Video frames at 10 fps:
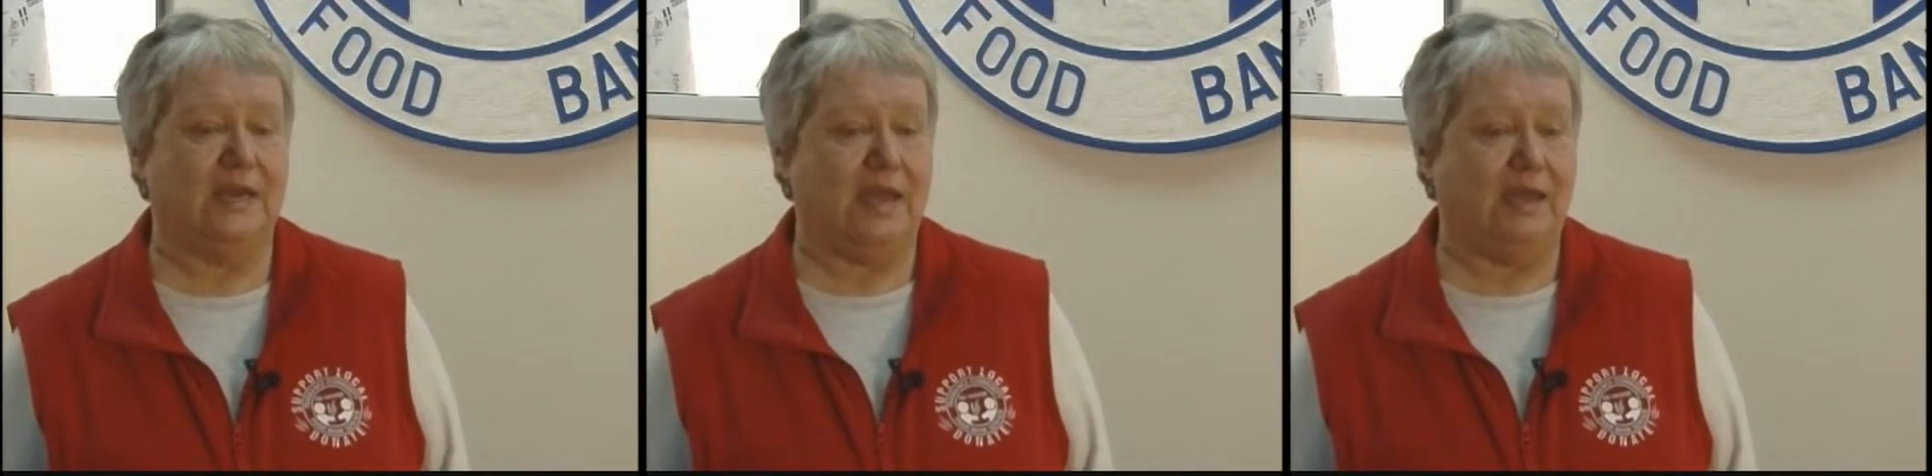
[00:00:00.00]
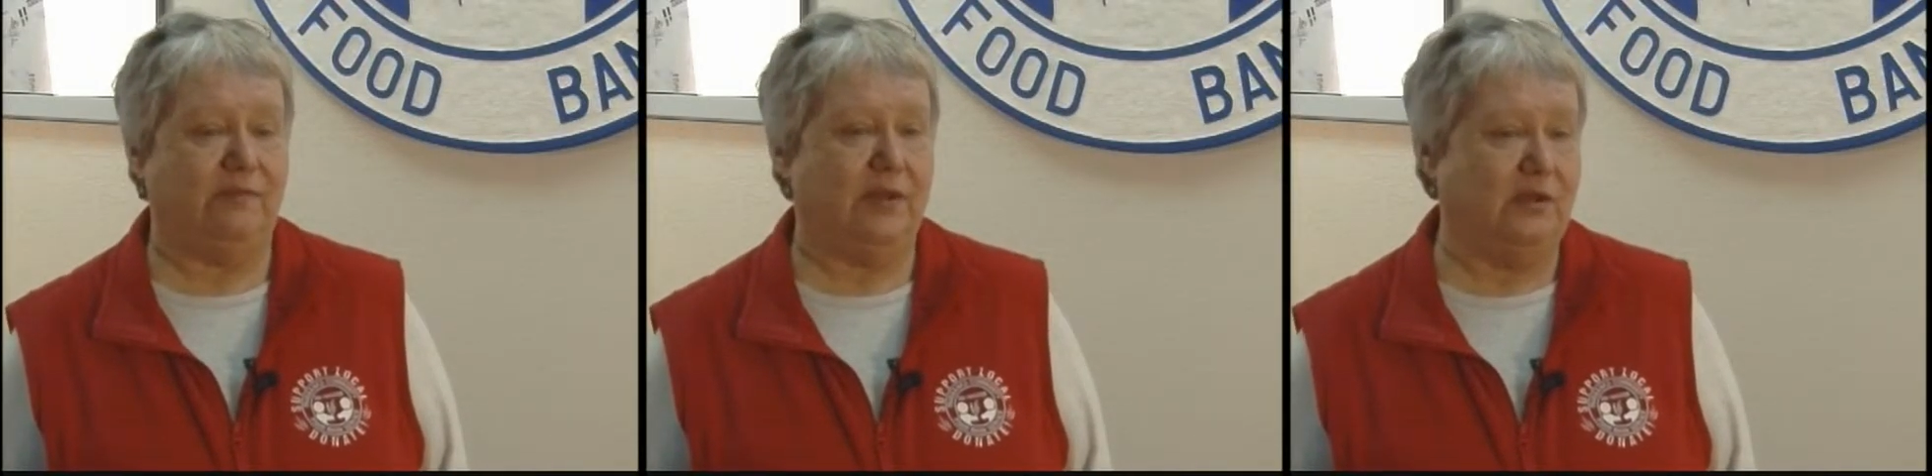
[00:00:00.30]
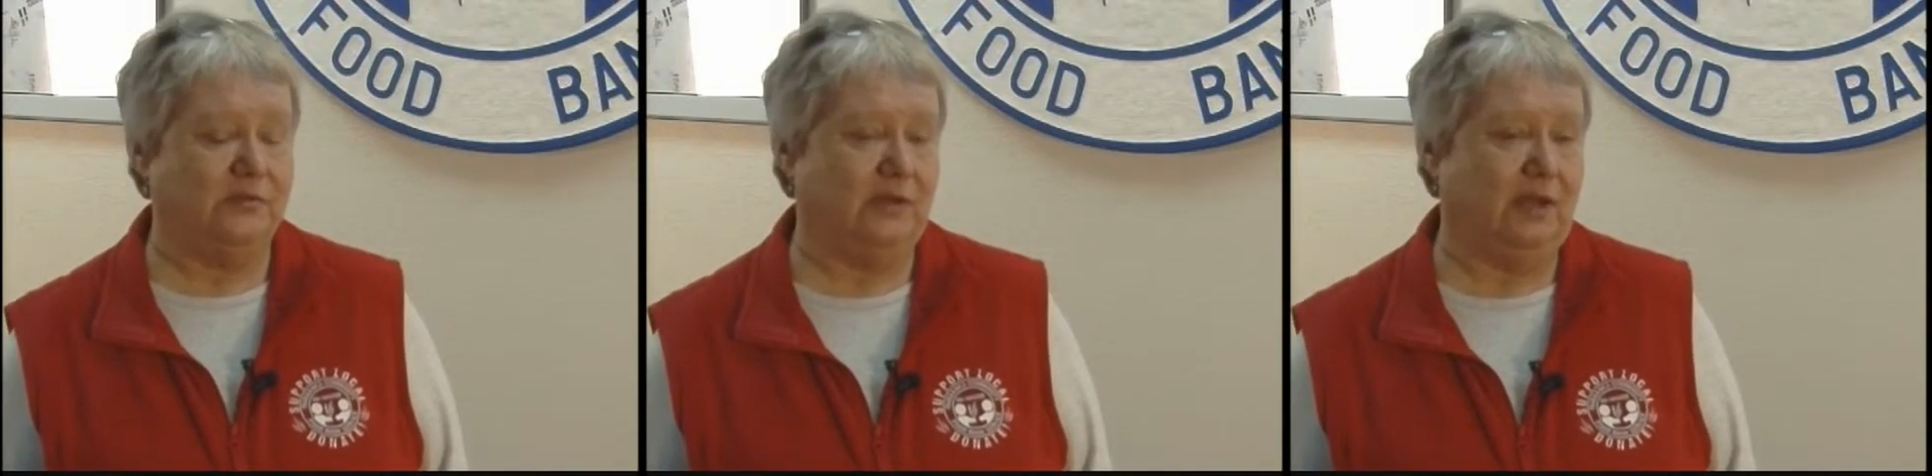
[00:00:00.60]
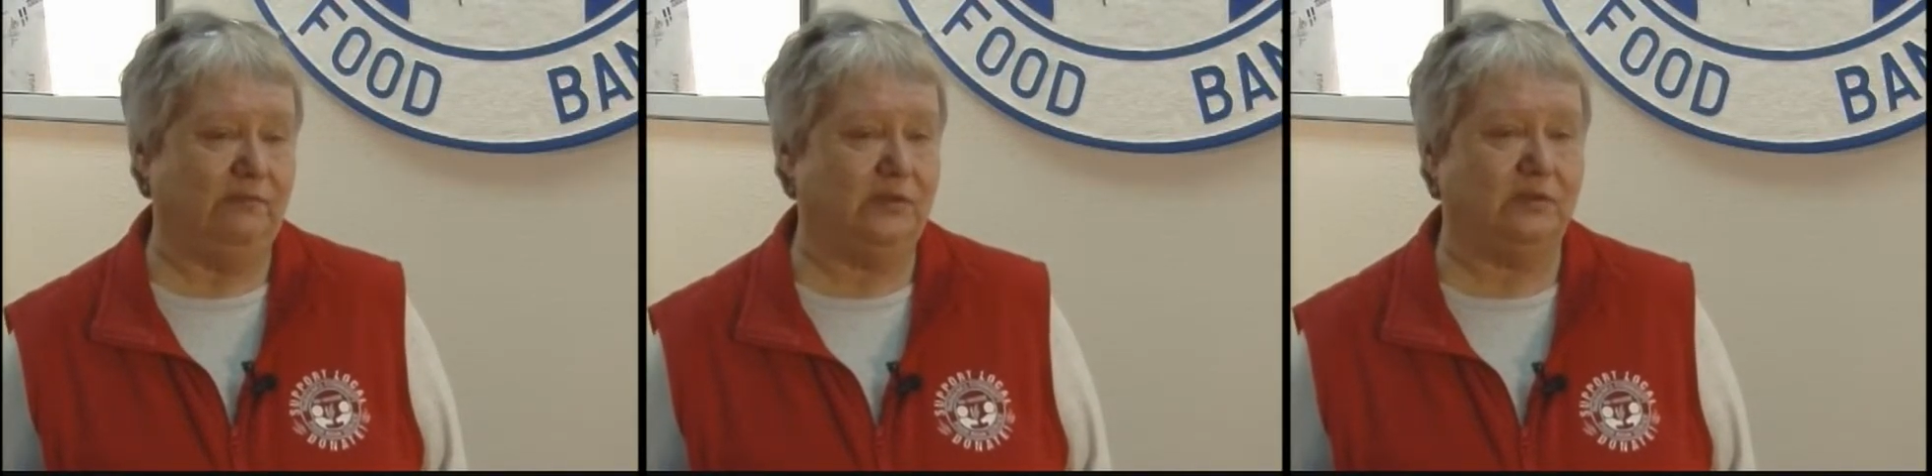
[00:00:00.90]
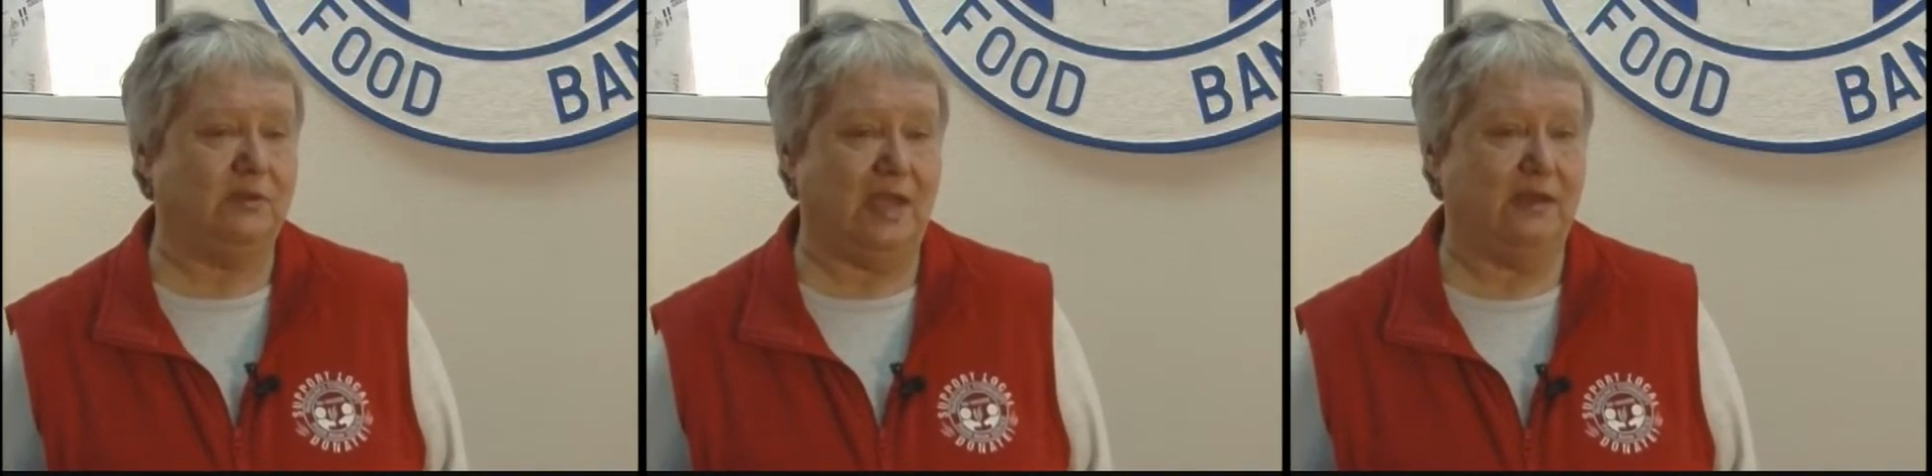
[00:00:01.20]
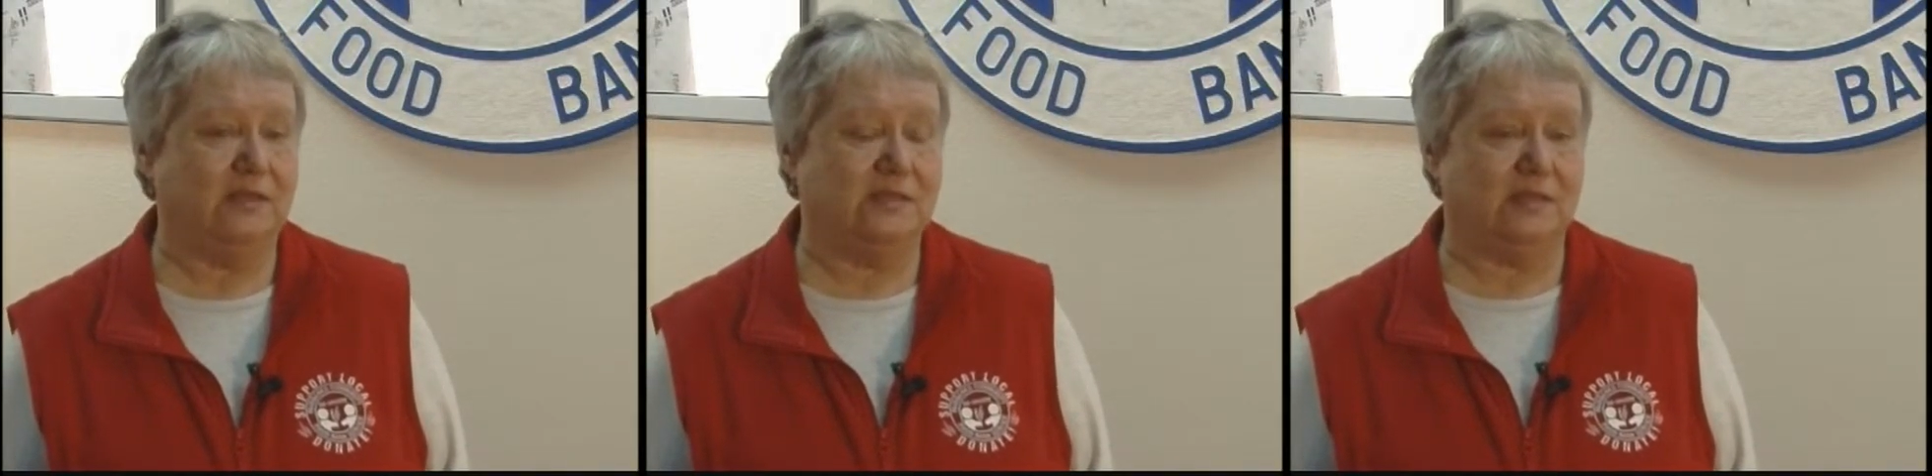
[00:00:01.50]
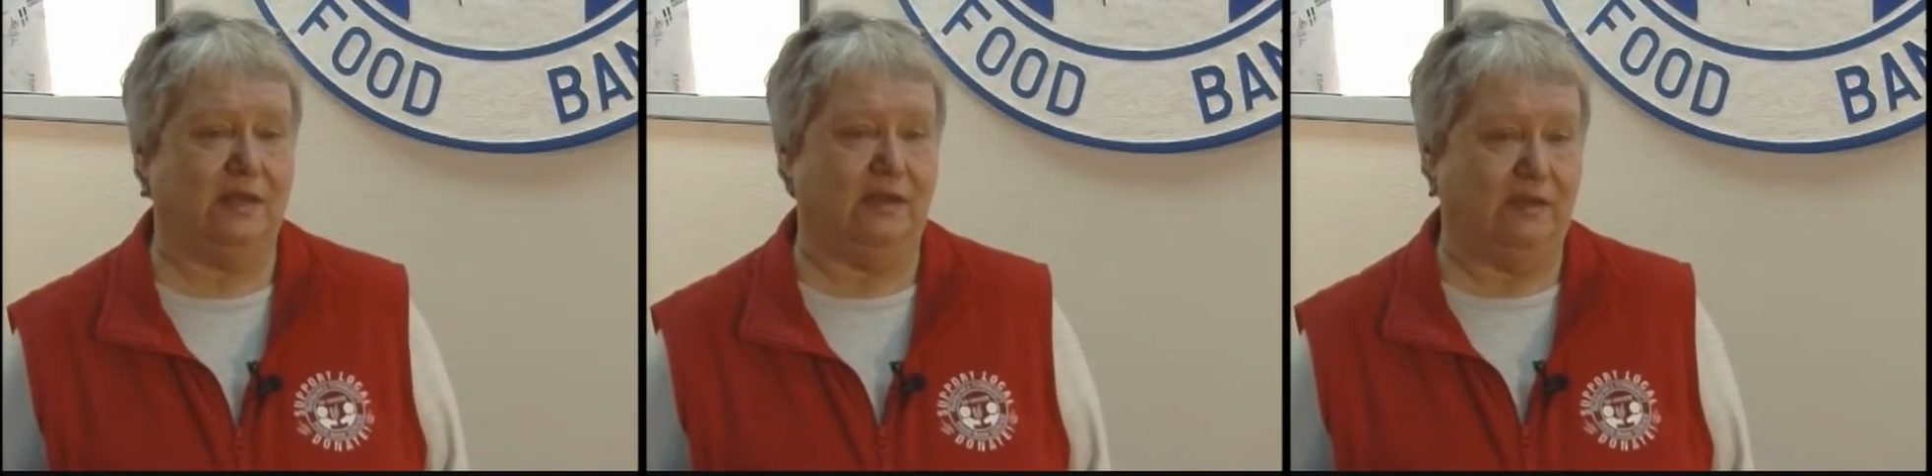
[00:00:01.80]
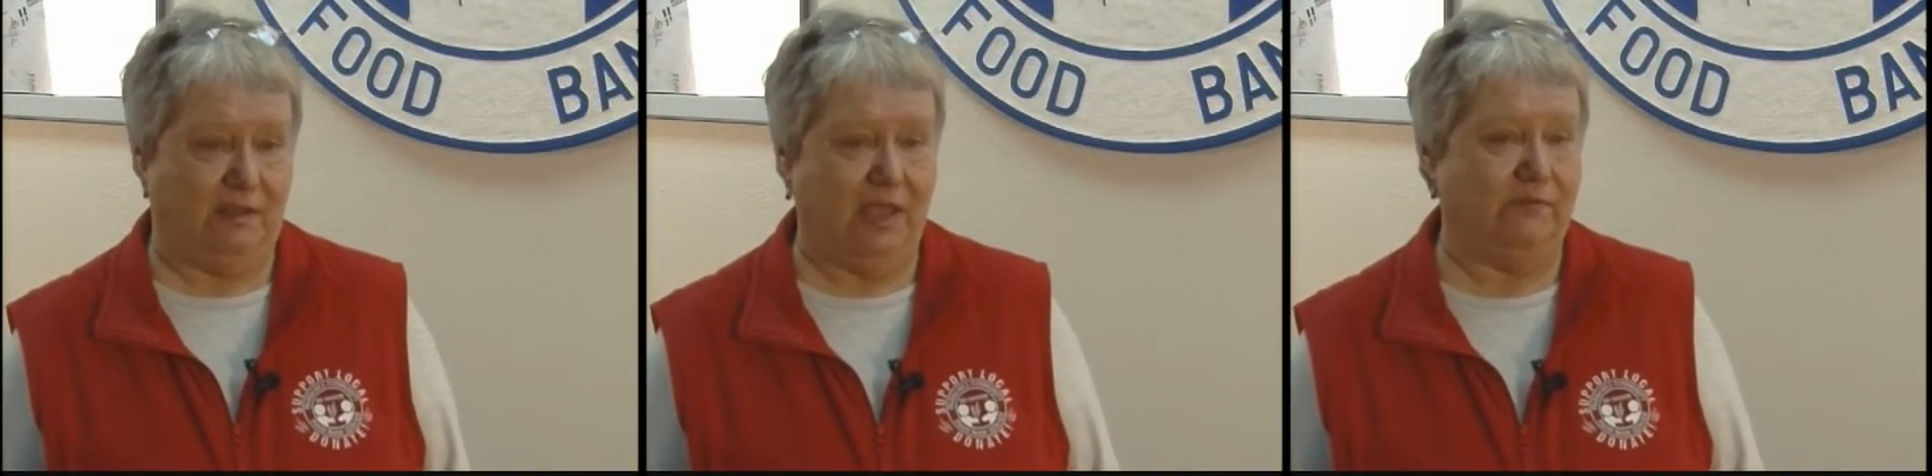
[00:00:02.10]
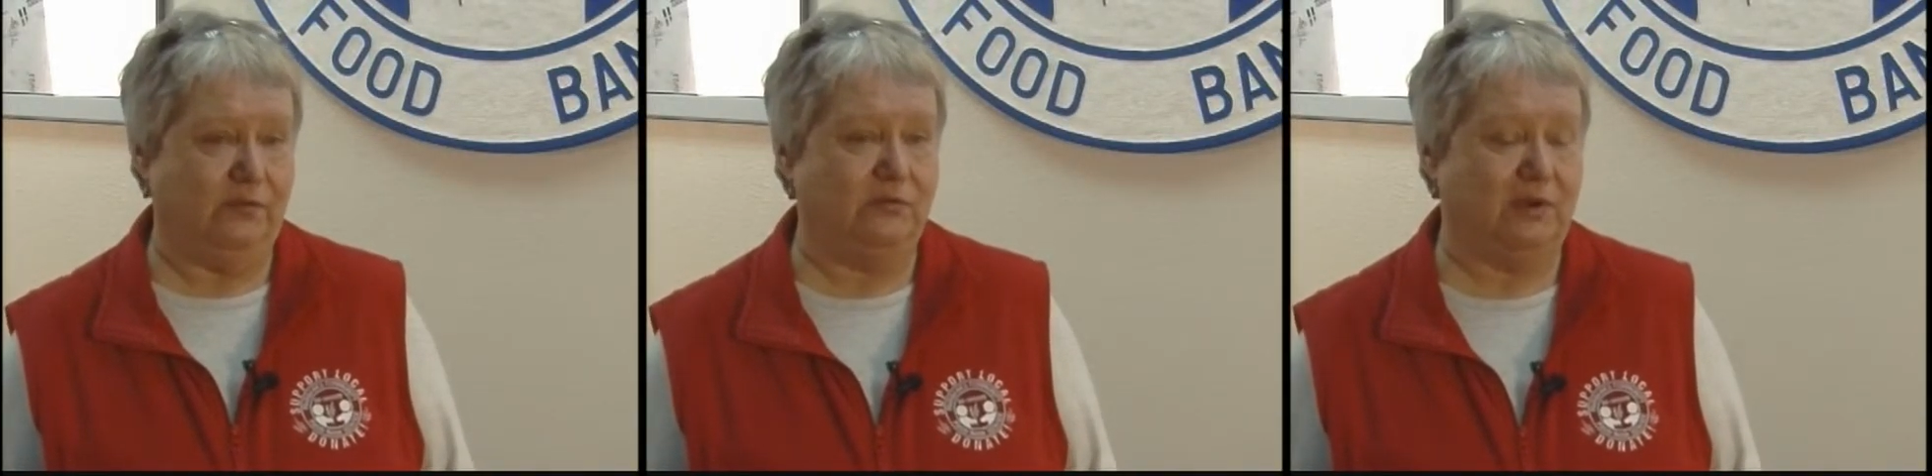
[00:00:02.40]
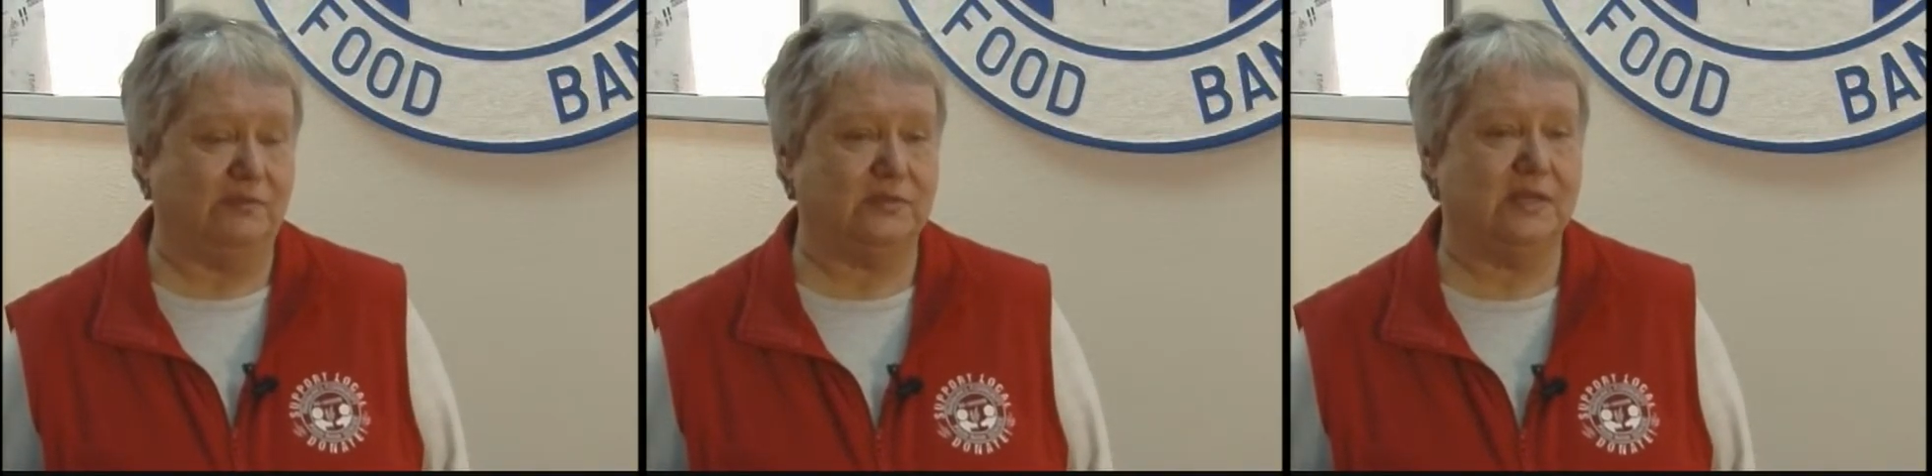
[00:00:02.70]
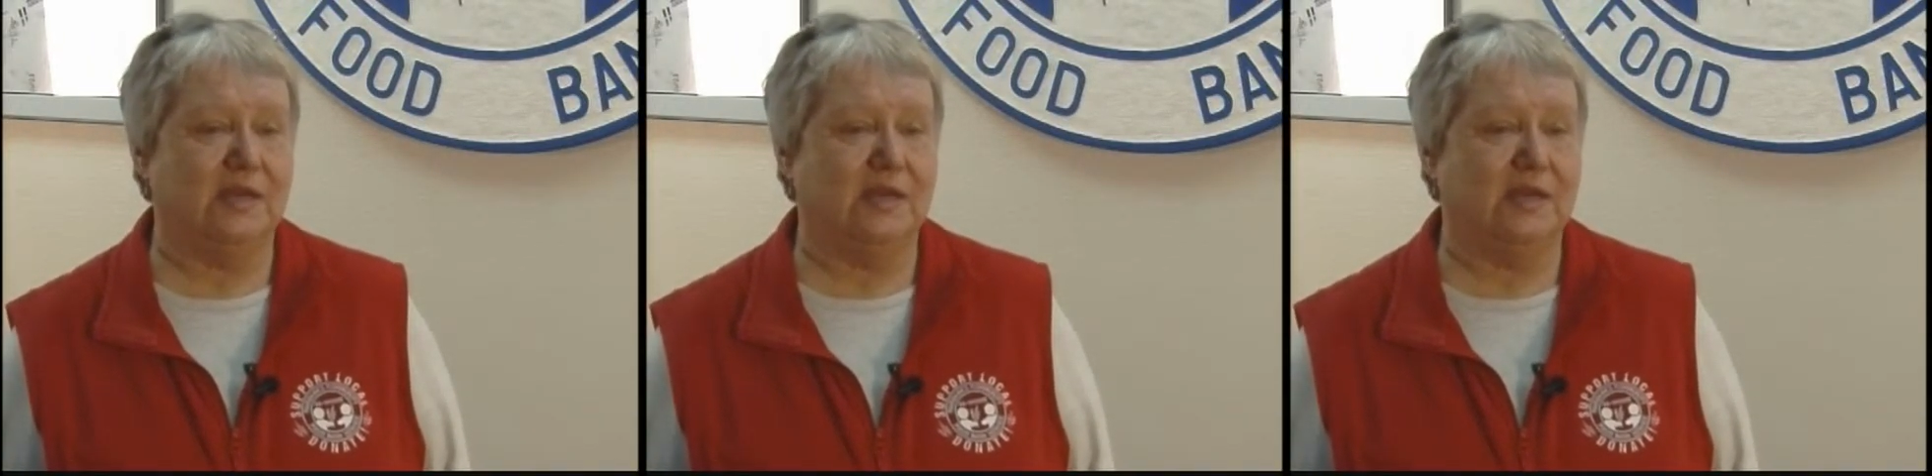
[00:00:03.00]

and they also love to do cans, uh, canned food drives.